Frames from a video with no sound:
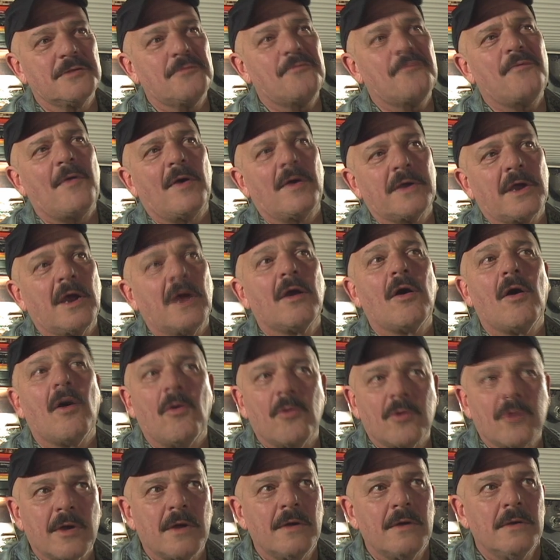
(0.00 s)
of fucking
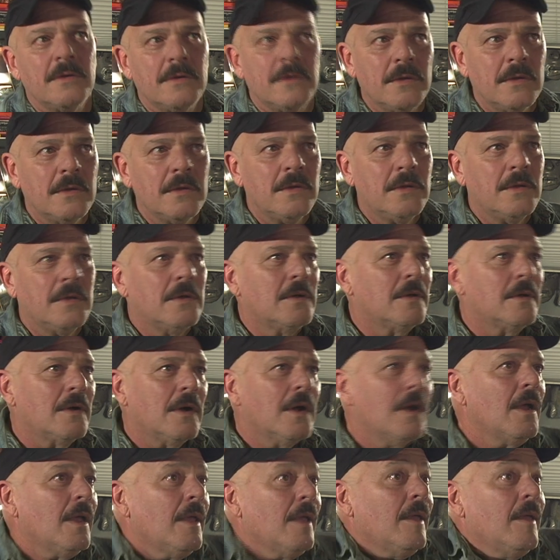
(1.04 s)
coke.
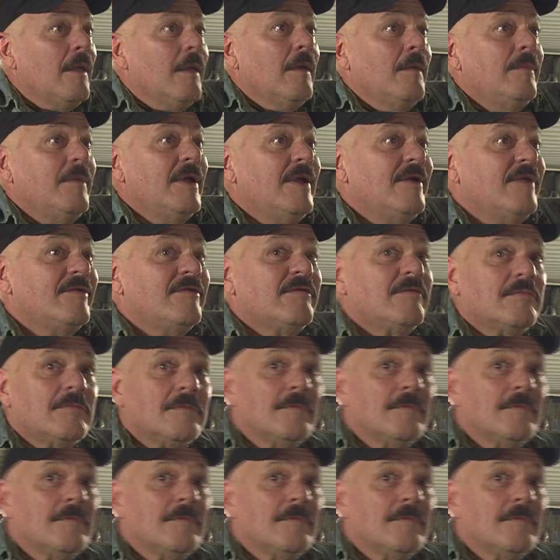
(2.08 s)
Because